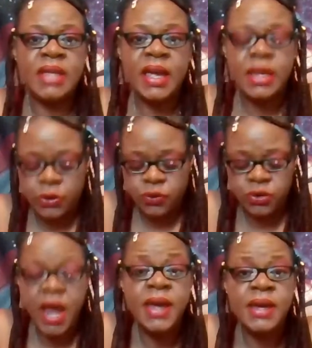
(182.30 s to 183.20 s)
he
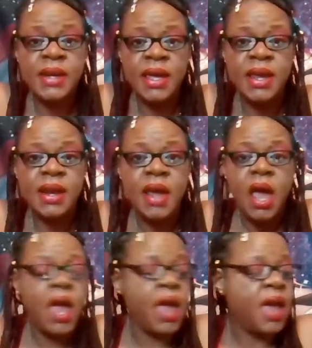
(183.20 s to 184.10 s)
created,
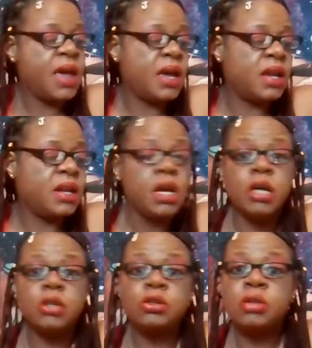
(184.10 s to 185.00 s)
and
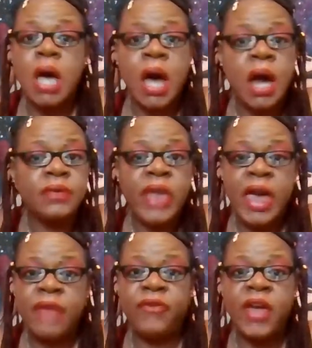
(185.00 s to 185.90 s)
out of
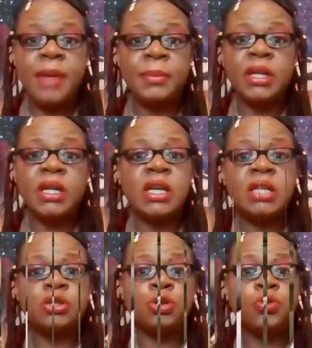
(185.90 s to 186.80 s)
that family, two